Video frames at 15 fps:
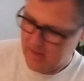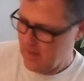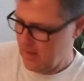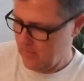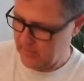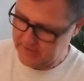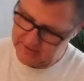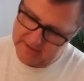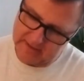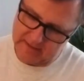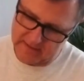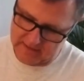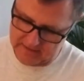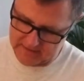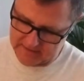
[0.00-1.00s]
which
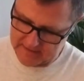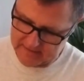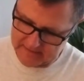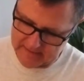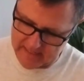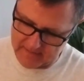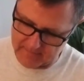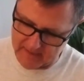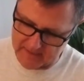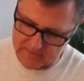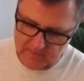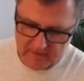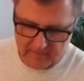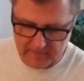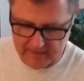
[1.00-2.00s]
is 16 by
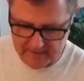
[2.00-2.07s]
12 by